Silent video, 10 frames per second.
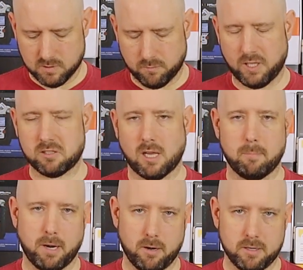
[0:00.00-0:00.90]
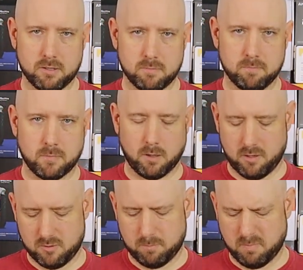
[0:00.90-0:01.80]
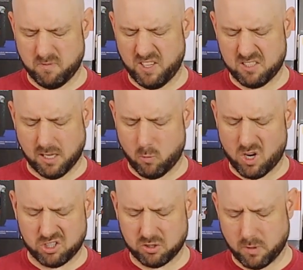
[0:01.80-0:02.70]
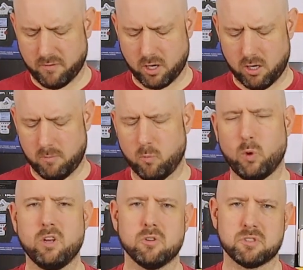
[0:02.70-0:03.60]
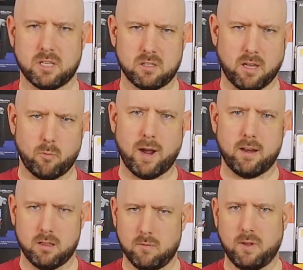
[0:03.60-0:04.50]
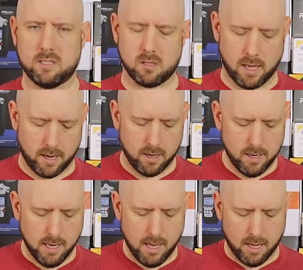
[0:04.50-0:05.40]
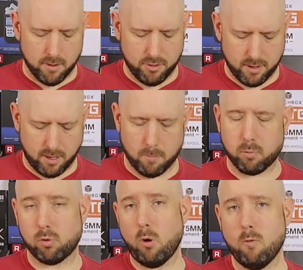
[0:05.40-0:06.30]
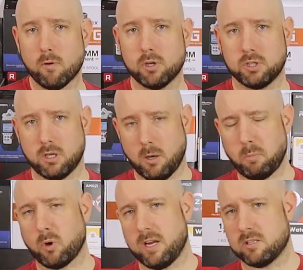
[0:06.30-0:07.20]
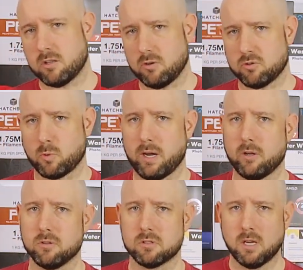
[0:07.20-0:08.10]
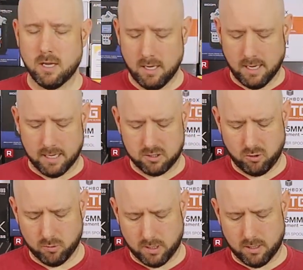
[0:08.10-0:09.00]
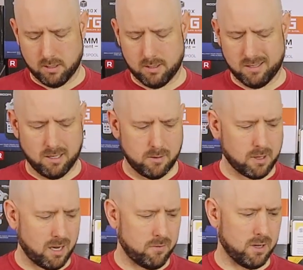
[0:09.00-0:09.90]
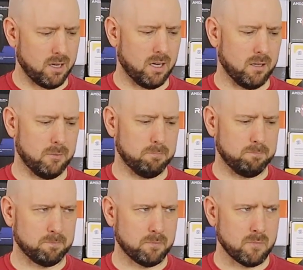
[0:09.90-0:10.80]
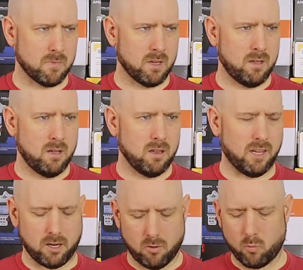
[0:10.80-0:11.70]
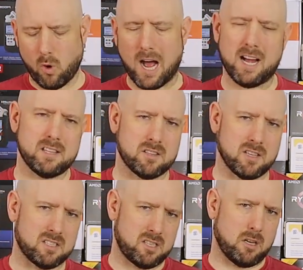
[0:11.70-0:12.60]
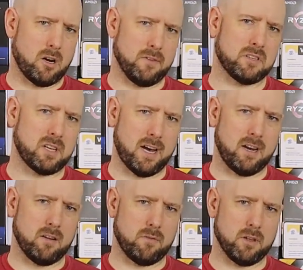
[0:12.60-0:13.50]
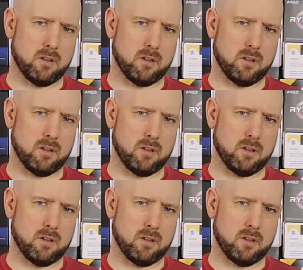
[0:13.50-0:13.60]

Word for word: V-slot bearings, or these V-slot washers, whatever you call them, wheels that, that ride in the V-slot. Uh, the Pro version upgrades those rails uh, to a, a, kind of a, um, like rods that sit on the side of